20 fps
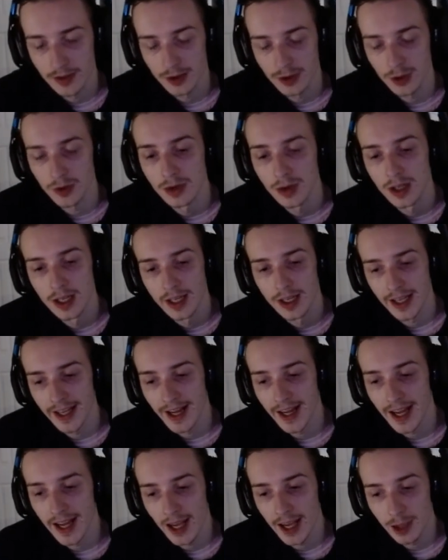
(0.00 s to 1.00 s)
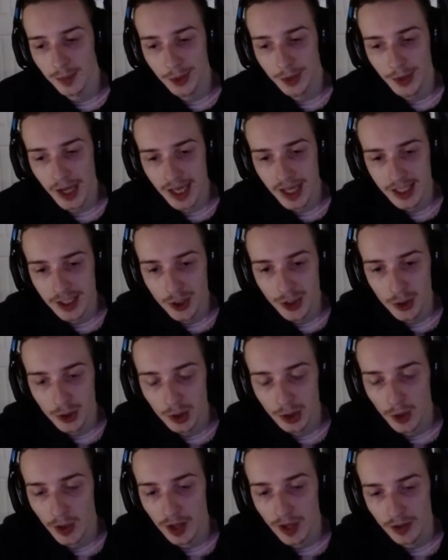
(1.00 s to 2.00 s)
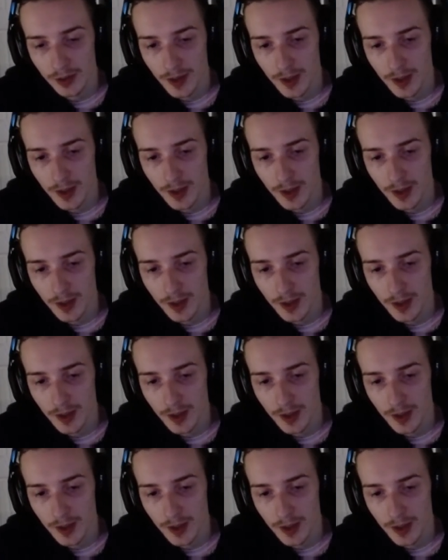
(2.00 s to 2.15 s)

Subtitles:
So it helps you execute low health